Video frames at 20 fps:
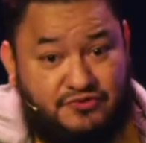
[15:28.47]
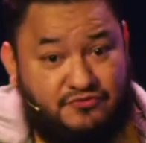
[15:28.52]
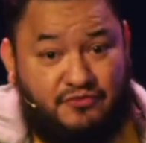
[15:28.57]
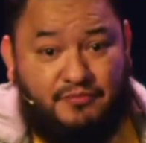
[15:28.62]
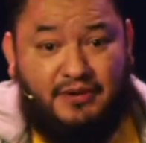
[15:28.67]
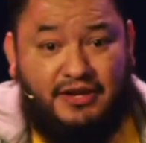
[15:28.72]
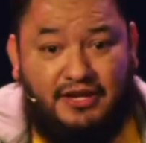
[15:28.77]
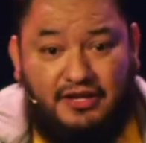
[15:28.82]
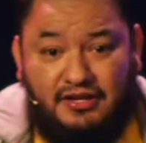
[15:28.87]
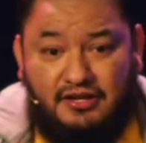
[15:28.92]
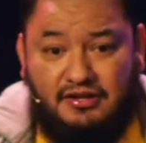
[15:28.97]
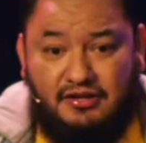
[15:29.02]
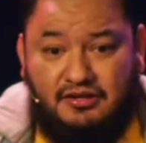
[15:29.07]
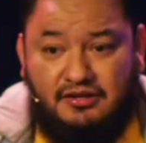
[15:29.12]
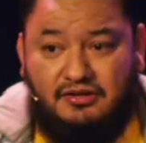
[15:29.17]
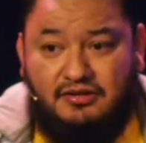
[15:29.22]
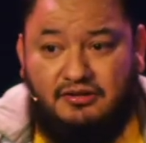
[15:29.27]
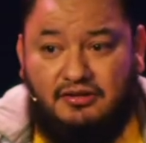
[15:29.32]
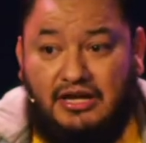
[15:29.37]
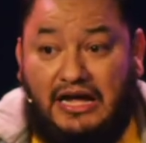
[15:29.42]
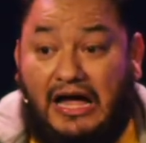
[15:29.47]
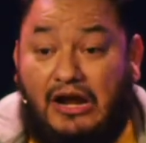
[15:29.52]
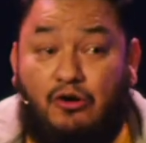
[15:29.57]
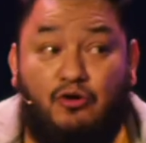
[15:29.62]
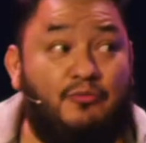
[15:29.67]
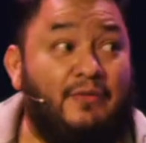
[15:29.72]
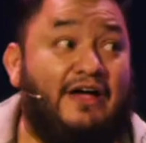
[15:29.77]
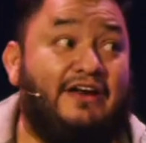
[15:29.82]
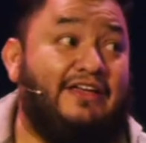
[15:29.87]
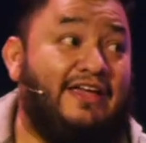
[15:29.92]
for me. I don't
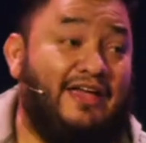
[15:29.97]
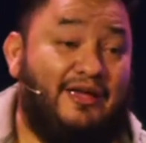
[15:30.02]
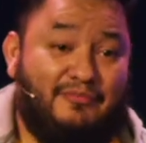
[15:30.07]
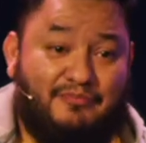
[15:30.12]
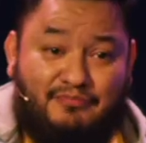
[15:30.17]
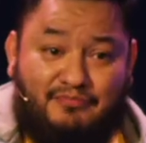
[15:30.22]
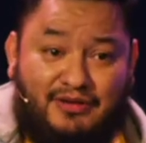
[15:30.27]
know about him.